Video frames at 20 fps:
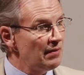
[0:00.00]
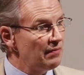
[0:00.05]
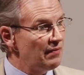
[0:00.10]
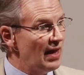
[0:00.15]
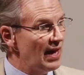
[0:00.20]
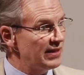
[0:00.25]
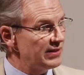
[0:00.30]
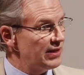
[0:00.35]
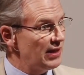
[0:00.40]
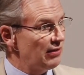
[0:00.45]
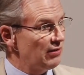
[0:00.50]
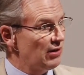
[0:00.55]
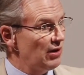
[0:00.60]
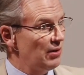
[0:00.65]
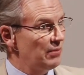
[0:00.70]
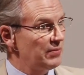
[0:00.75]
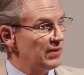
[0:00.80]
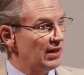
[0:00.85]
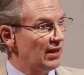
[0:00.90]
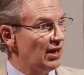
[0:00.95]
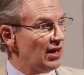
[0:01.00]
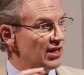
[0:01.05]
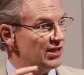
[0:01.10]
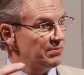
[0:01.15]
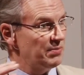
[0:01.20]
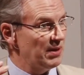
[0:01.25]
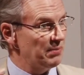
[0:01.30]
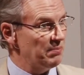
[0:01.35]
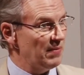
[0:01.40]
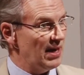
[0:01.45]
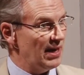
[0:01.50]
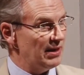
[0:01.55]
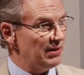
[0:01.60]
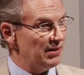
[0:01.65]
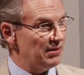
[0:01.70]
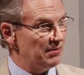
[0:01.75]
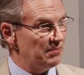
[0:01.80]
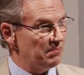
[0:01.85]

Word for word: That's how come the cosmic mi